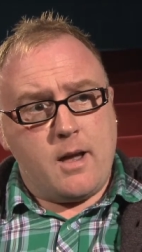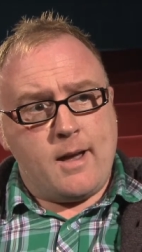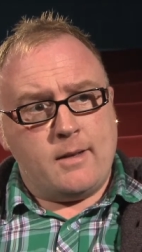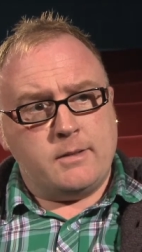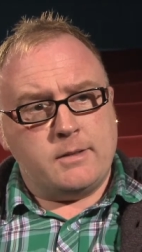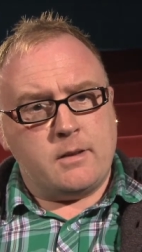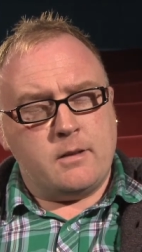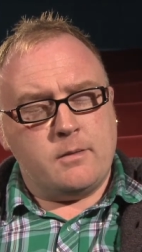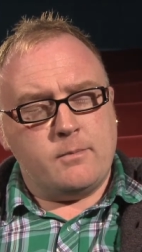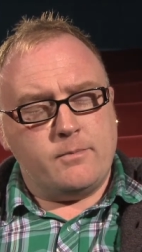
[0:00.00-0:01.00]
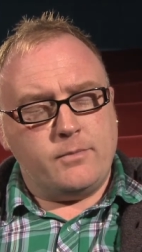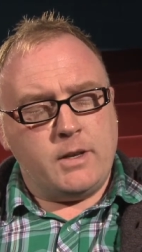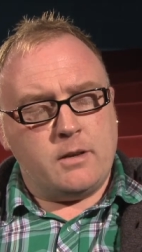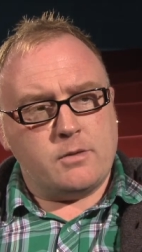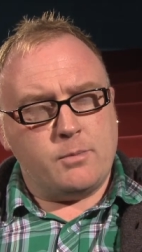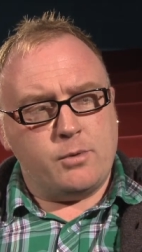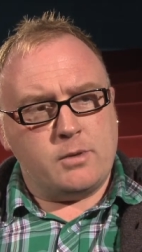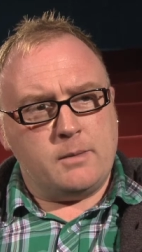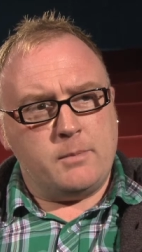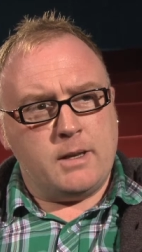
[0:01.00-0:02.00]
and um, you know
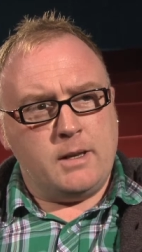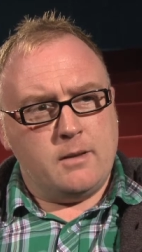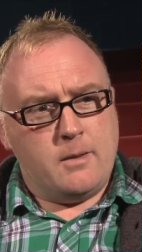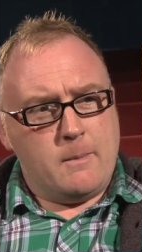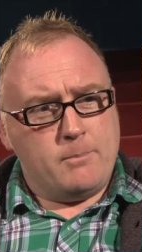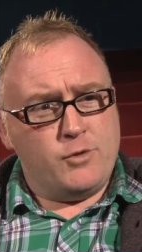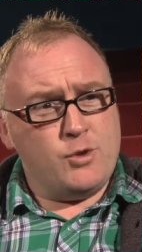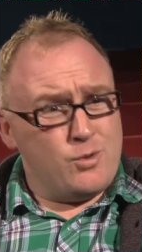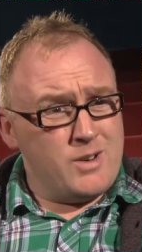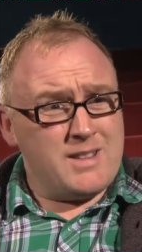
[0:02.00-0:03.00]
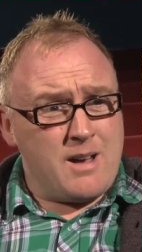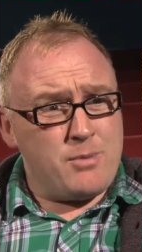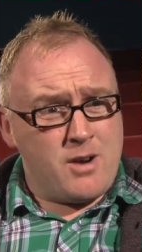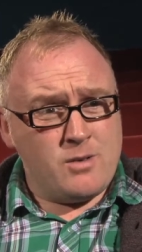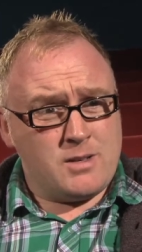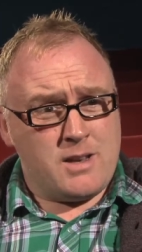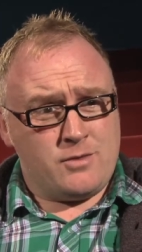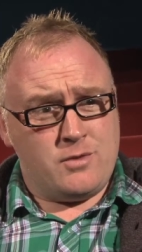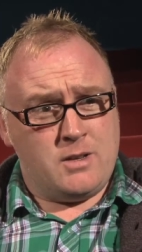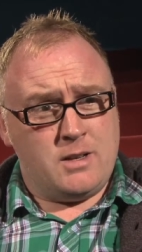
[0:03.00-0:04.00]
supported me during that
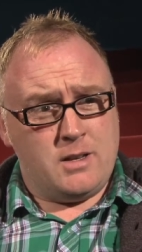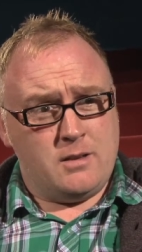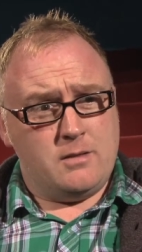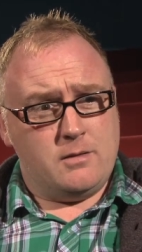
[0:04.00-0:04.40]
process really.